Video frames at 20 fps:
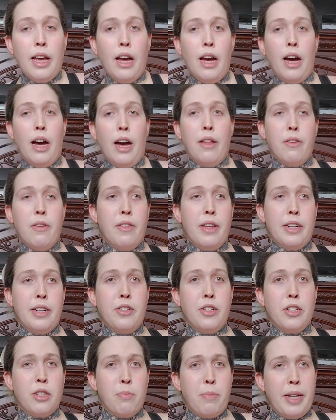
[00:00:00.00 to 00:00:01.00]
other than
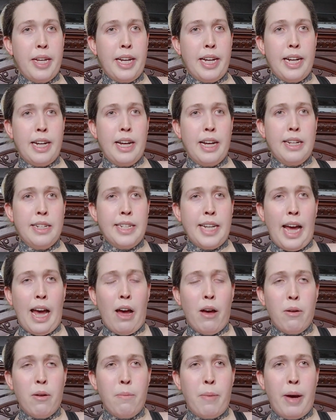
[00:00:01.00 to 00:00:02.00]
just being gunned
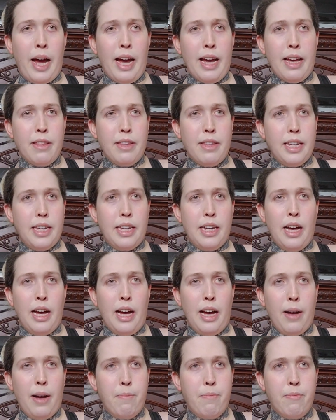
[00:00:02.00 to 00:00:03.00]
down by the
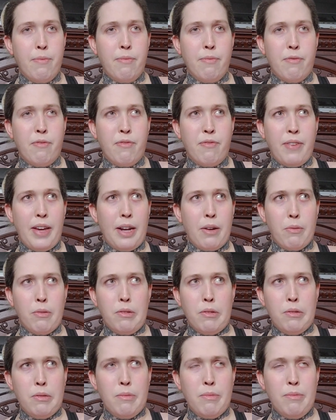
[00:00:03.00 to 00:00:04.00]

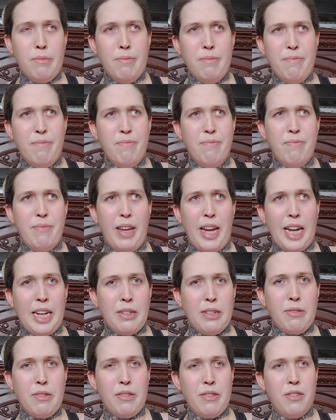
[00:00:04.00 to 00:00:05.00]
federal
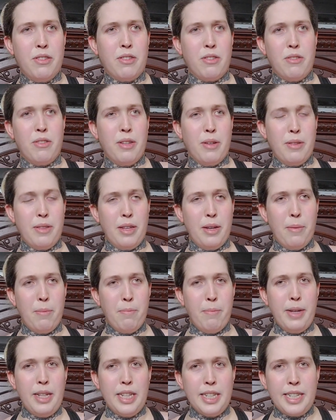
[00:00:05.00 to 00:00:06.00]
agents or the
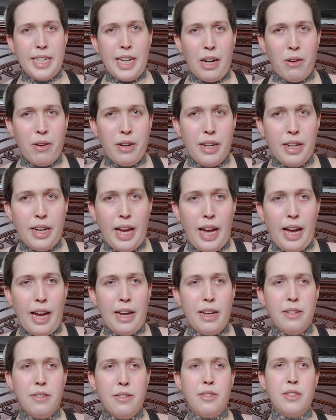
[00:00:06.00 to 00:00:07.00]
military
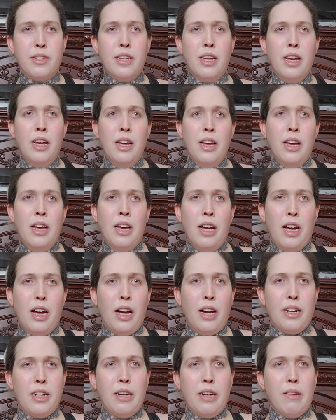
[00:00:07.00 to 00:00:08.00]
guys,
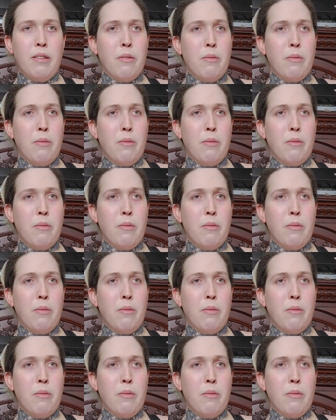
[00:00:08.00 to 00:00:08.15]
you know, the